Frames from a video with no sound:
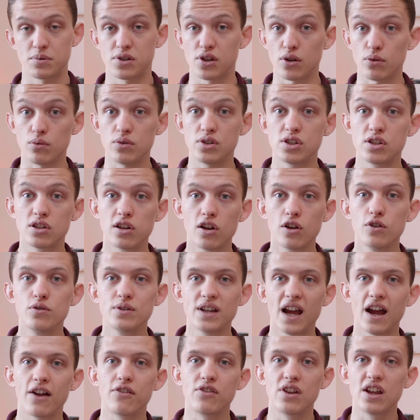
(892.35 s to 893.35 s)
So slow
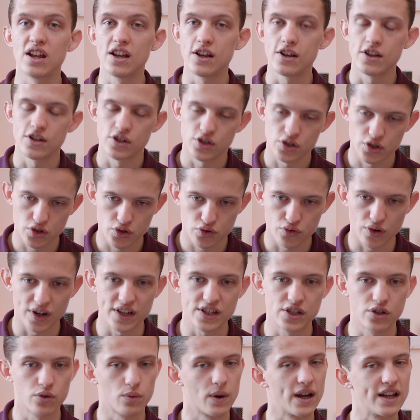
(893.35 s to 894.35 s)
down
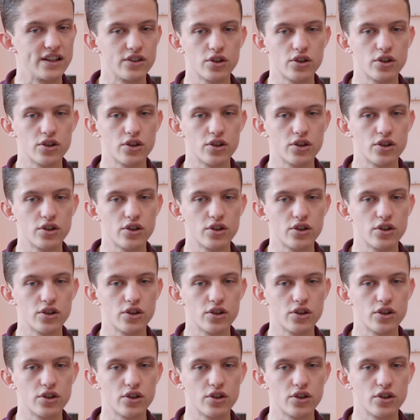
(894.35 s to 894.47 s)
straight away.